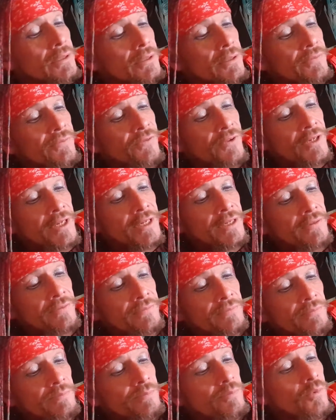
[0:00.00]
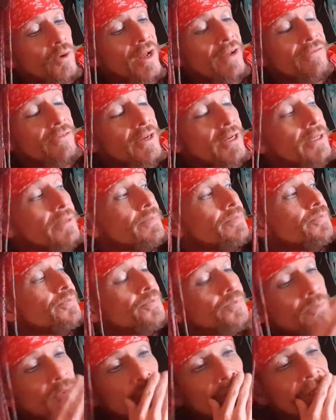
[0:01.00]
You're fucking whatever.
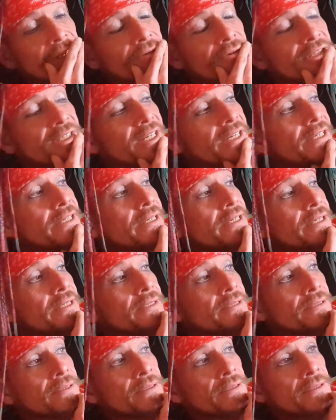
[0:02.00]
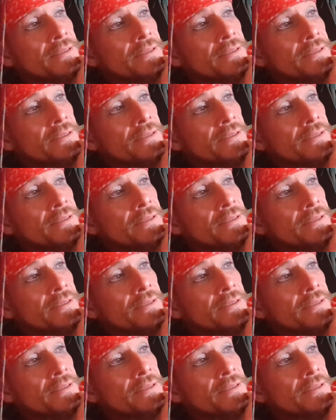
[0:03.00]
You're irritating.